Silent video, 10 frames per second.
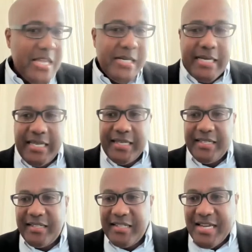
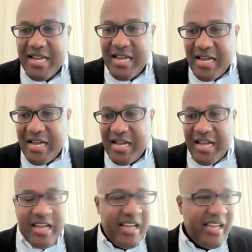Okay.
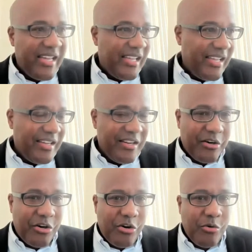I
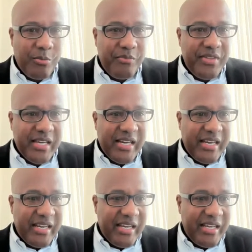hope
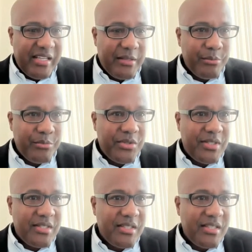that
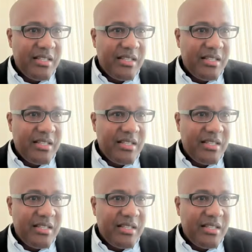helps.